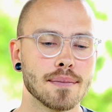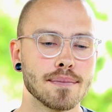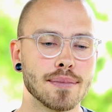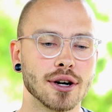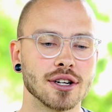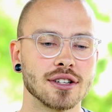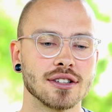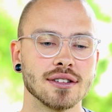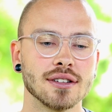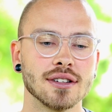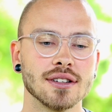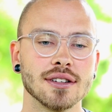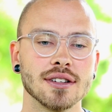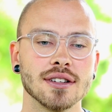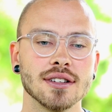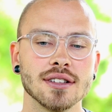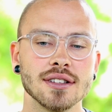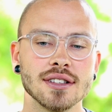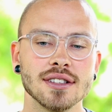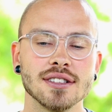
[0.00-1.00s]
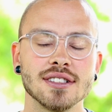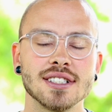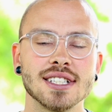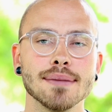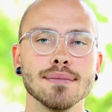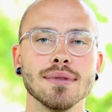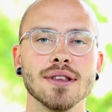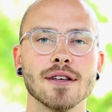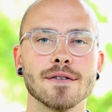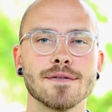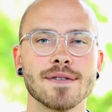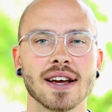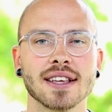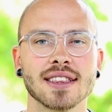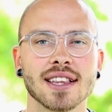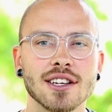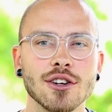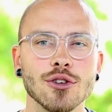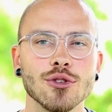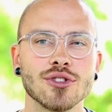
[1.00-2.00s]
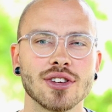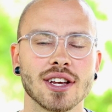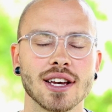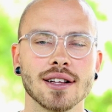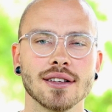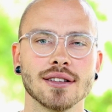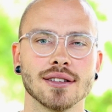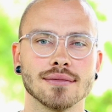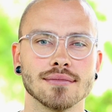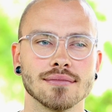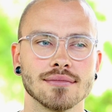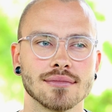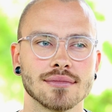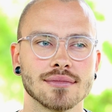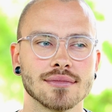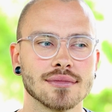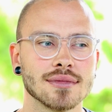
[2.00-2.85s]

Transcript: But simply the fact that you tell them,